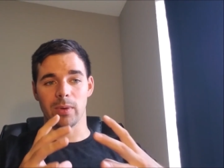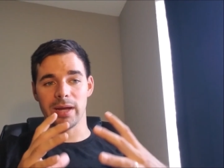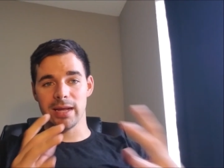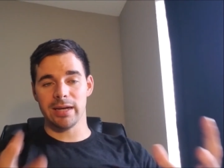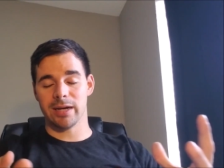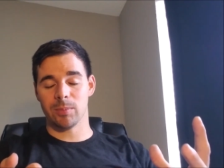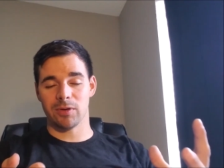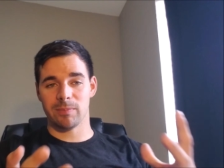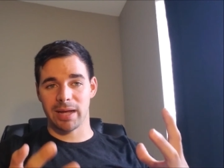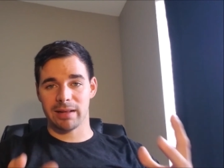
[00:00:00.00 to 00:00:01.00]
any number
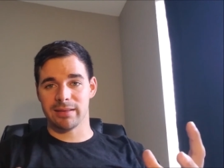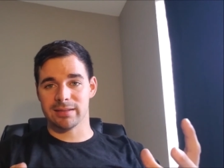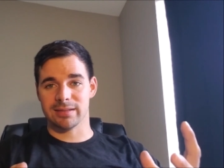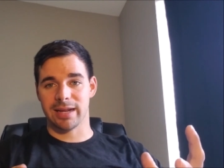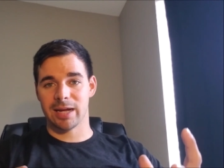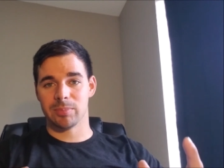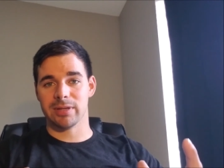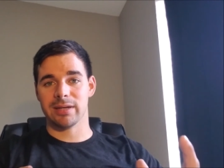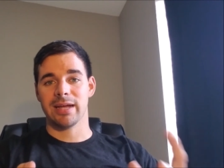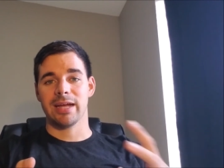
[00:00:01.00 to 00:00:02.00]
of bad things could
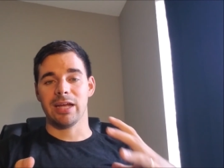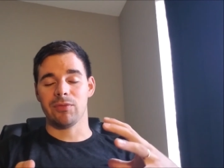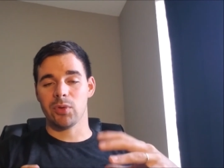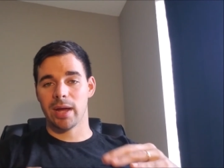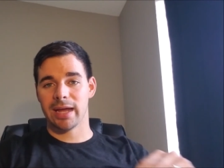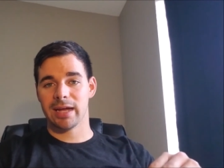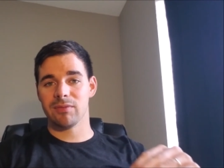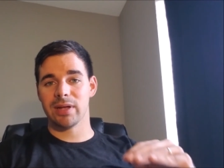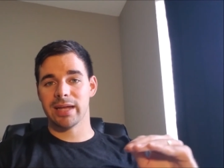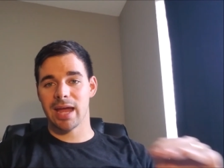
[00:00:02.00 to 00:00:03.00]
happen. If you have
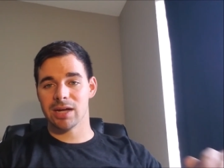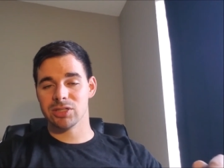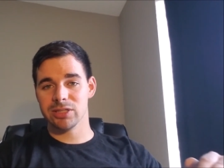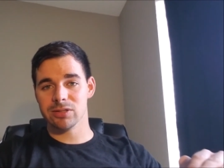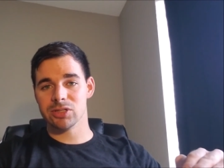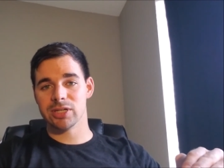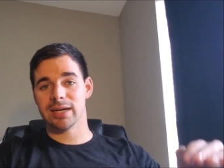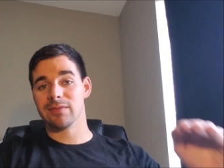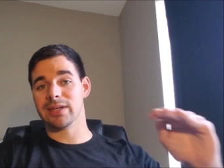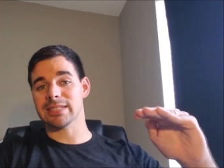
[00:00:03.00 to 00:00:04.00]
a cashier's
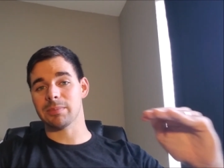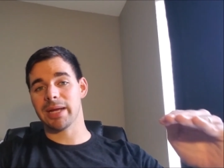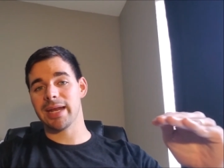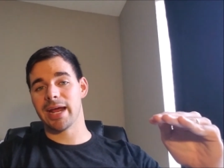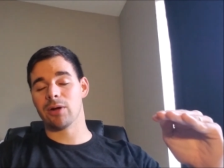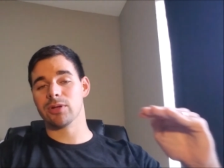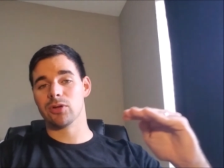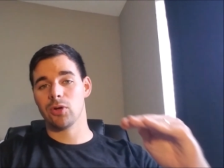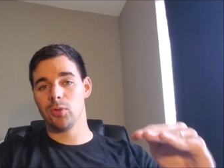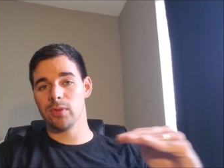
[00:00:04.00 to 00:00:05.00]
check that is made out
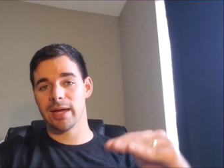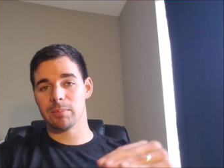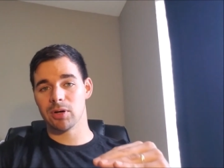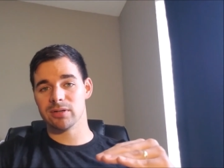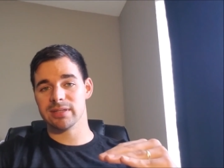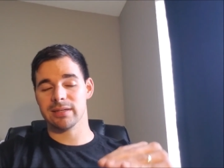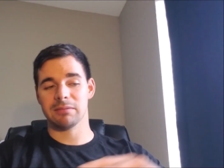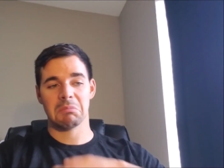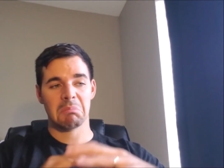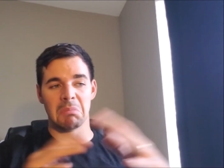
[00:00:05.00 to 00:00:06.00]
to that person,
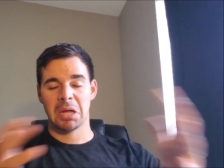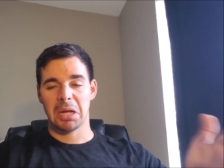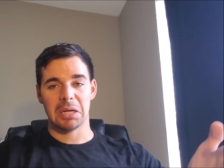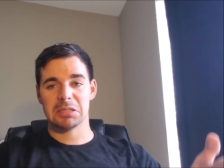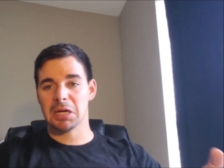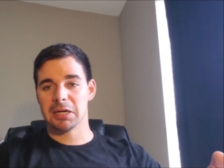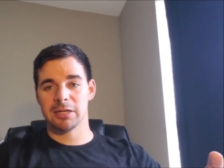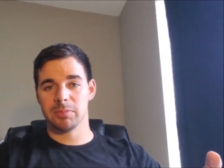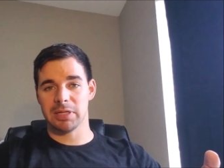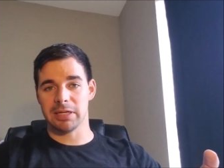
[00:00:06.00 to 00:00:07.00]
it's not going
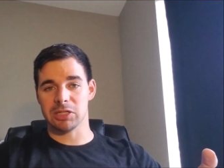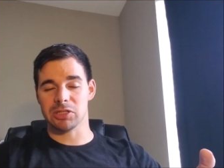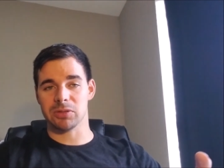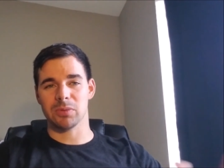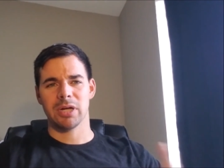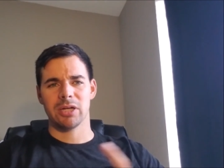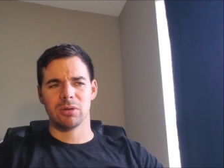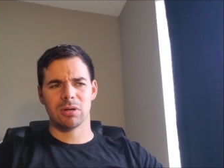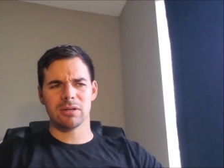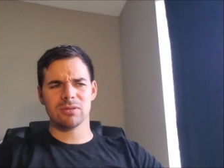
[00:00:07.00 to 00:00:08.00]
to be an issue. You
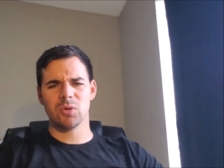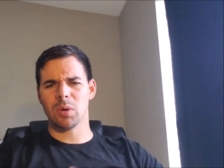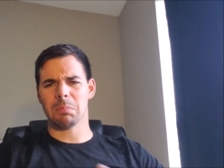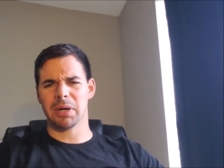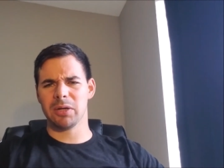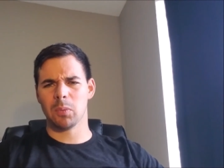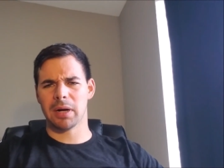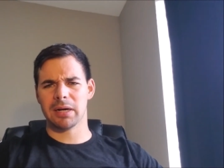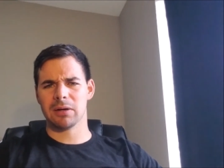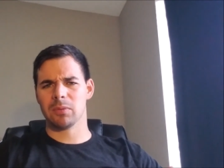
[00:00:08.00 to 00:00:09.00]
can also do a money
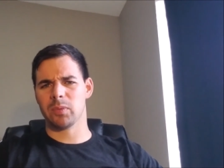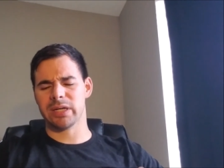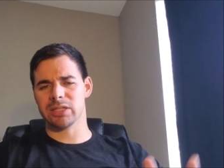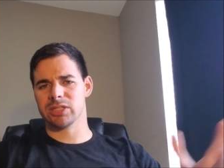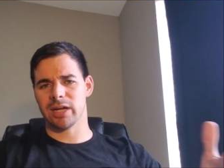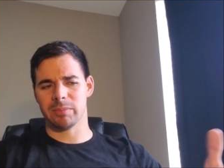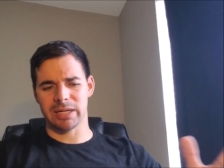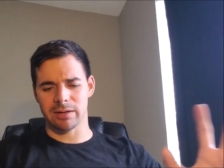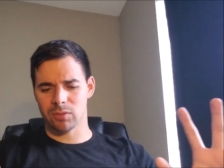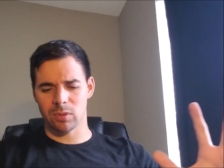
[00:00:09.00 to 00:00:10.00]
wire, which,
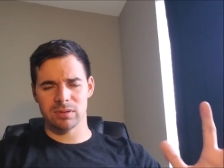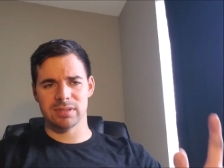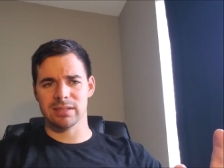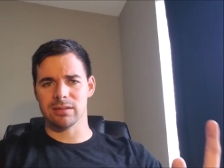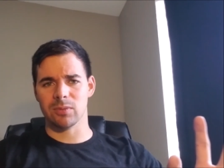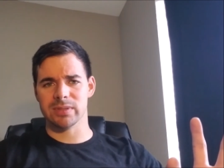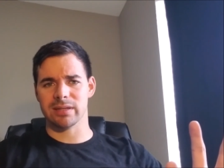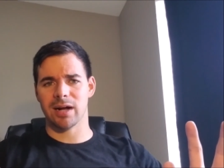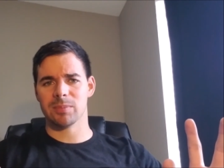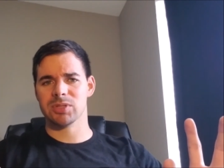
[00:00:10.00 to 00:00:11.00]
of course, is always an
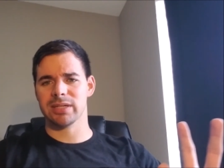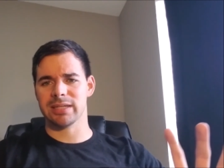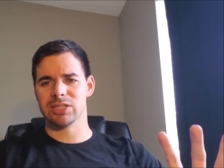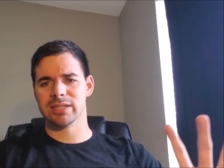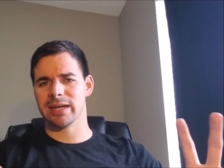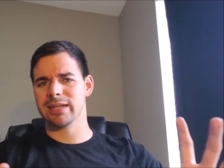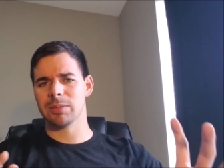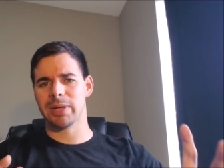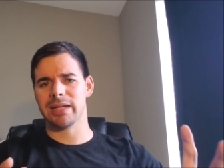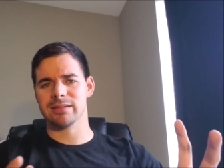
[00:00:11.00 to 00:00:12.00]
option. It just kind of
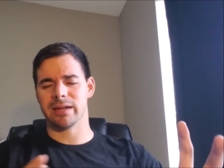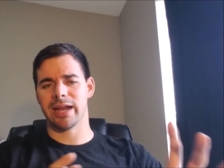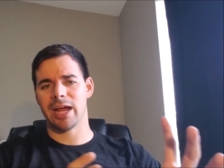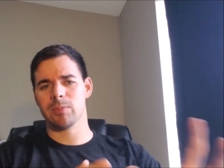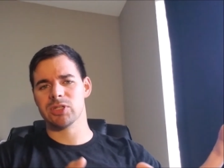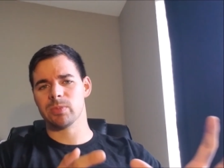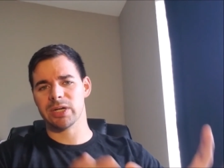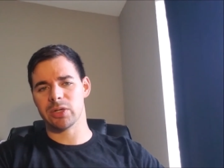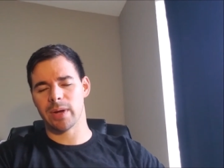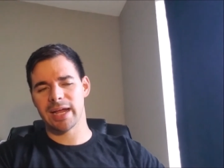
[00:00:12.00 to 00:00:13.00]
depends on how much
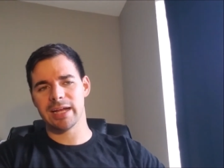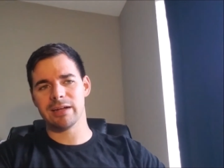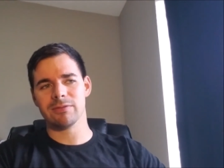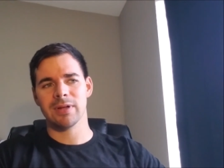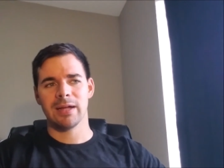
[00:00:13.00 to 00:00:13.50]
money you have.